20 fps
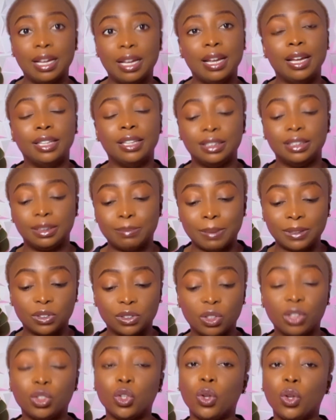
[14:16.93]
This particular,
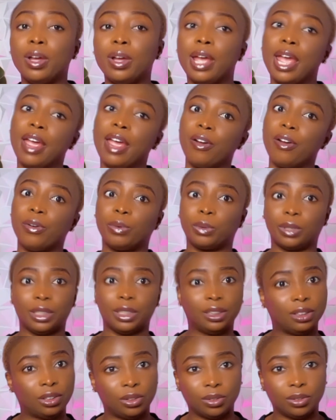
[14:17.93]
not all
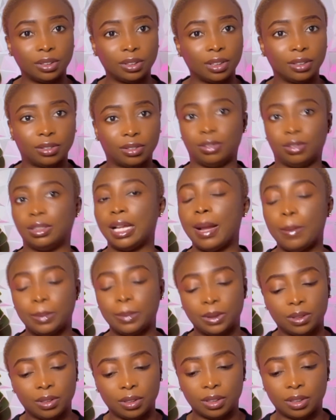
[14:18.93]
kitchen utensils,
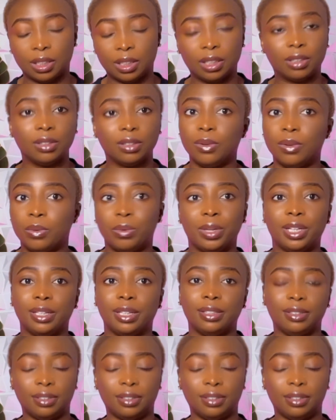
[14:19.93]
absolutely no way,